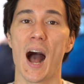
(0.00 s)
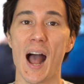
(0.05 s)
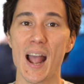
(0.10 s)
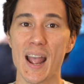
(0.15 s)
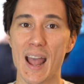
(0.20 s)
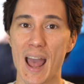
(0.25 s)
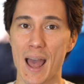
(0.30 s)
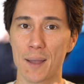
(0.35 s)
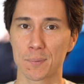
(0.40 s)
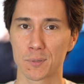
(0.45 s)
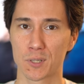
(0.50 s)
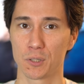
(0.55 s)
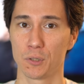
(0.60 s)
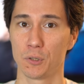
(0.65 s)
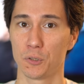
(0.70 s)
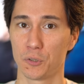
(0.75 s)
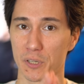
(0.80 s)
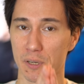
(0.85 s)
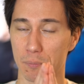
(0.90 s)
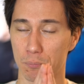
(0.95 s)
I
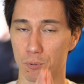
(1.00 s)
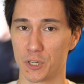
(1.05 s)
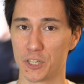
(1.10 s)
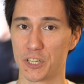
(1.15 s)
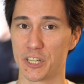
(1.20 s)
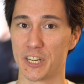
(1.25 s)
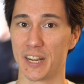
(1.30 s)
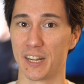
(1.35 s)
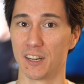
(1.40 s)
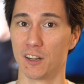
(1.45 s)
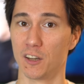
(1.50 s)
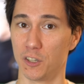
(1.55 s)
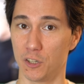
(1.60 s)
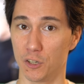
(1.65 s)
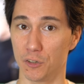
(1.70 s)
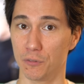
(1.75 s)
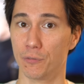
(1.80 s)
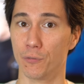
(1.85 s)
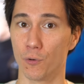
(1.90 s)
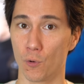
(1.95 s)
absolutely appreciate a
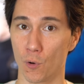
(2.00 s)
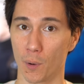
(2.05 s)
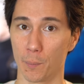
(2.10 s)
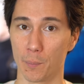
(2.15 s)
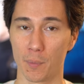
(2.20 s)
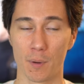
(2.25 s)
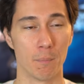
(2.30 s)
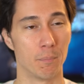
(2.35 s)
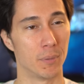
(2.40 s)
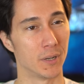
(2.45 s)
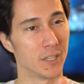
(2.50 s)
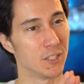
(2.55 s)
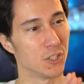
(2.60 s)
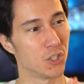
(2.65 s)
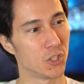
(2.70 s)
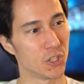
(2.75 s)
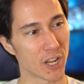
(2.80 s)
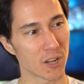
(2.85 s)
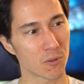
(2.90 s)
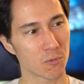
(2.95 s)
good form, but in
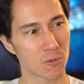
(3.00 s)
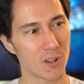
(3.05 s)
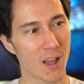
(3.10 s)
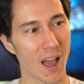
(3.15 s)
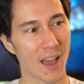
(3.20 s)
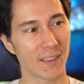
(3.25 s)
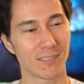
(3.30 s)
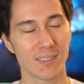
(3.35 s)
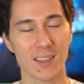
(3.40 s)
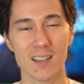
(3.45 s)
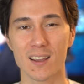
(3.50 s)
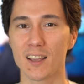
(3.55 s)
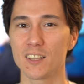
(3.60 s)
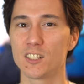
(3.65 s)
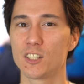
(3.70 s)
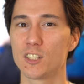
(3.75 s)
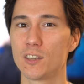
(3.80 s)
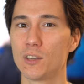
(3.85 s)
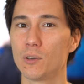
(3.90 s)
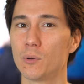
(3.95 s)
general, I think I
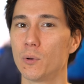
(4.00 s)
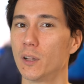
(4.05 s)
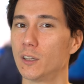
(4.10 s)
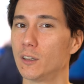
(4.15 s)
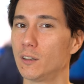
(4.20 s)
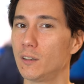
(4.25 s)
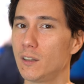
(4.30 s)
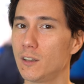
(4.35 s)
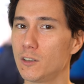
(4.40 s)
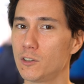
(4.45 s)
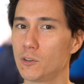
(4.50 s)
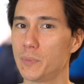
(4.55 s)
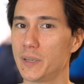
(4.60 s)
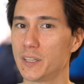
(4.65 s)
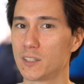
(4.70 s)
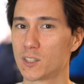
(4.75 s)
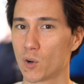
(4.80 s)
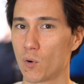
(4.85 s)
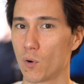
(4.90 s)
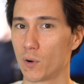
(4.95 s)
skew a little
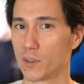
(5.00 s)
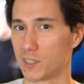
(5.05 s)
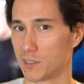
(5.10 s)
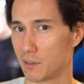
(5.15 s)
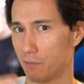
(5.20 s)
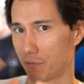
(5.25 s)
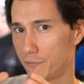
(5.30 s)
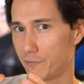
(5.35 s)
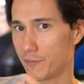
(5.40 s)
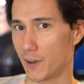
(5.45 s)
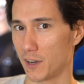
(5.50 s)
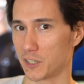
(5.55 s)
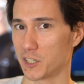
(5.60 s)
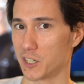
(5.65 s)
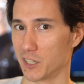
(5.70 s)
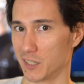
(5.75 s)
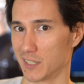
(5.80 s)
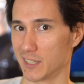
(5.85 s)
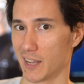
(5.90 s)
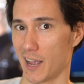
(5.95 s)
bit towards the
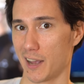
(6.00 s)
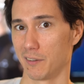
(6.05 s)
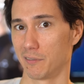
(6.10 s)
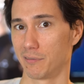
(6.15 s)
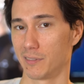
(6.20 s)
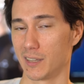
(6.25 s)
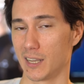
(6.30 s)
function side of